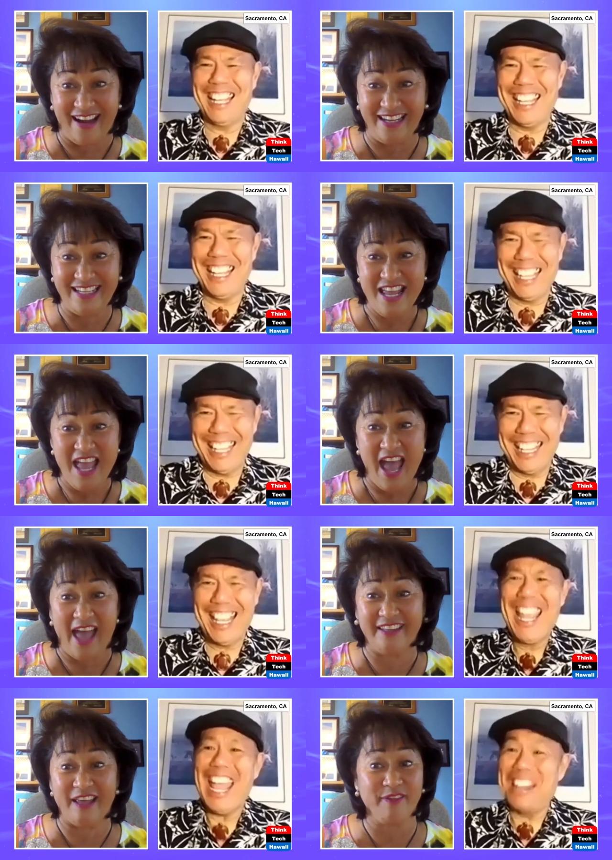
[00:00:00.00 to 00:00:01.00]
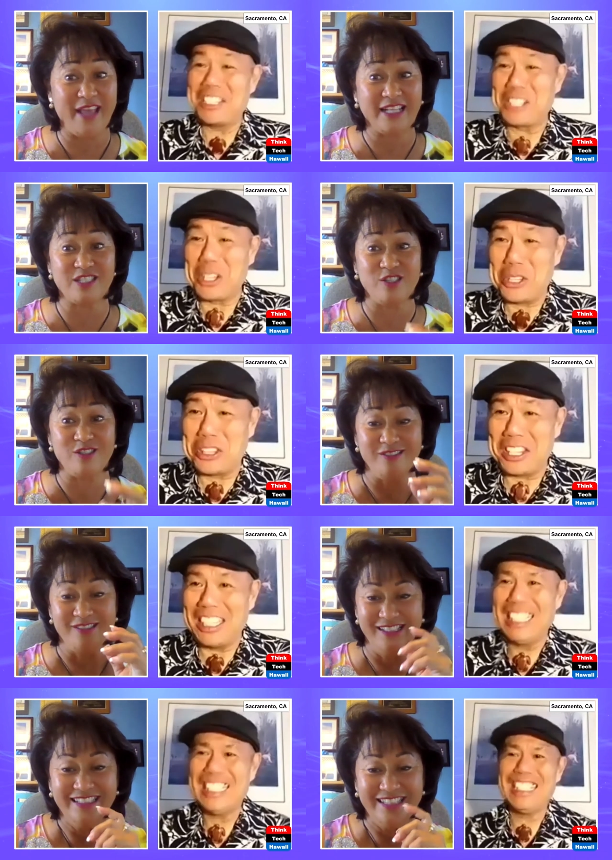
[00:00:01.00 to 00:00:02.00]
Speaker 1: right? And, and that's, that's a good thing
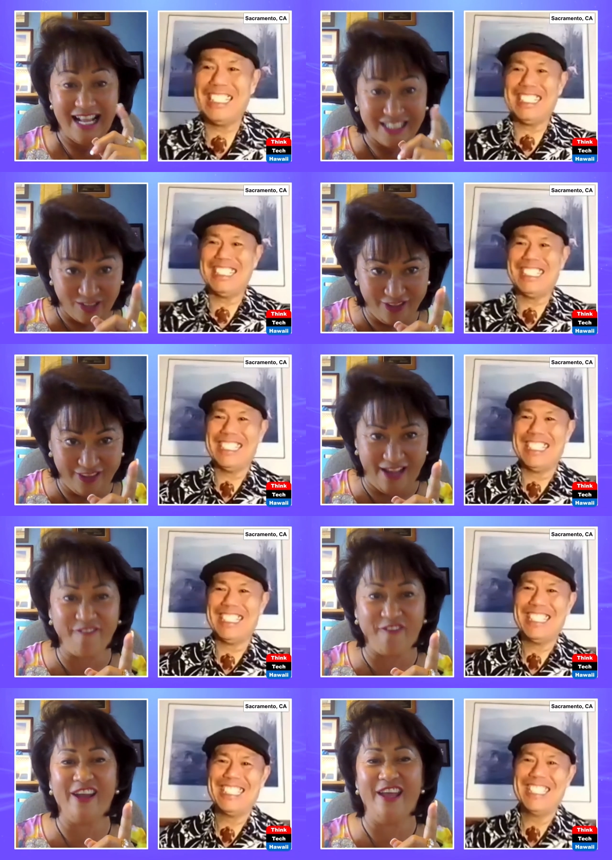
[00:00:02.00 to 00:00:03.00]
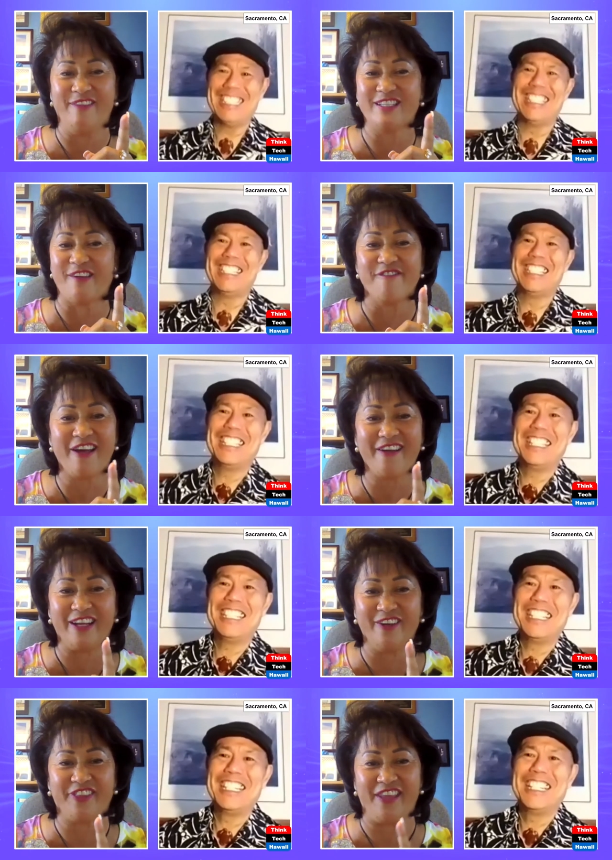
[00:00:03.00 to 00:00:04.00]
that's a good thing for him. It's a
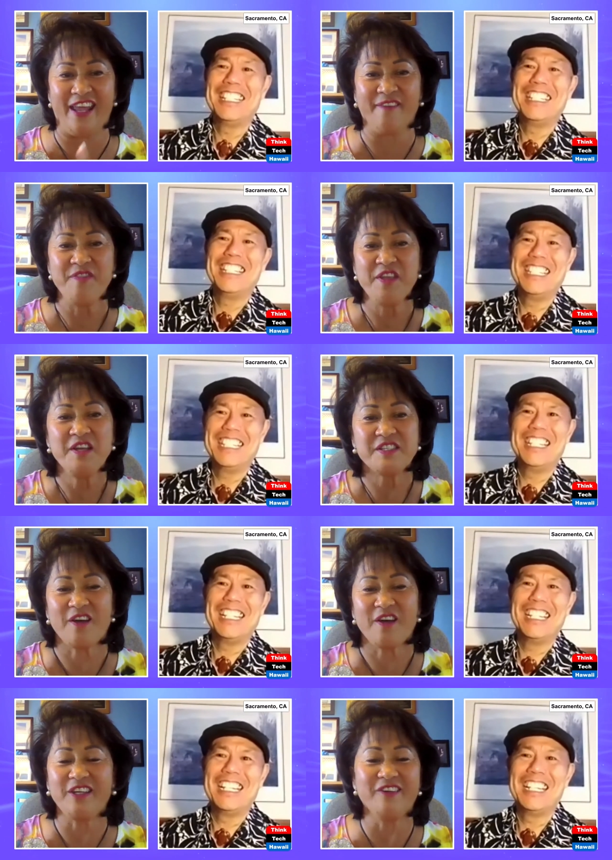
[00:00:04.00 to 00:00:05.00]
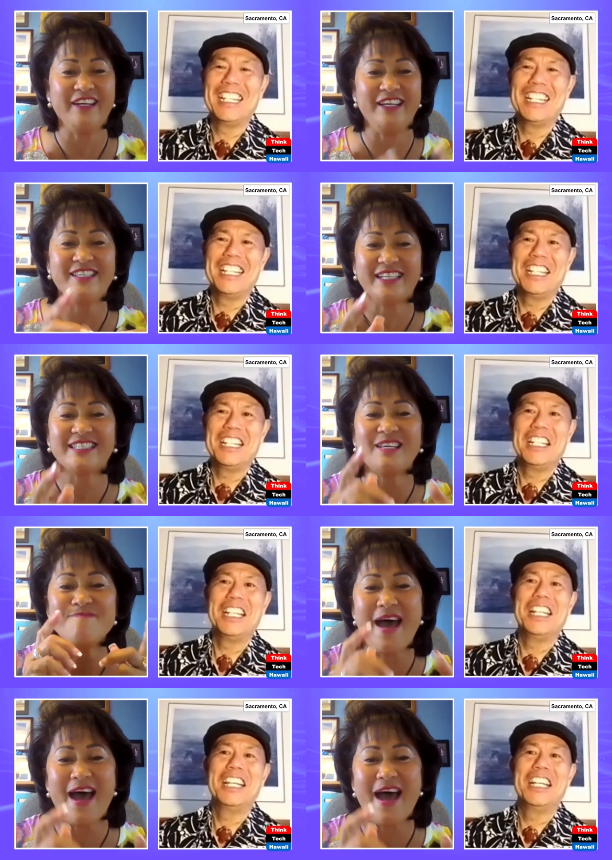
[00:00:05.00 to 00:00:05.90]
very good thing. So, you know, it doesn't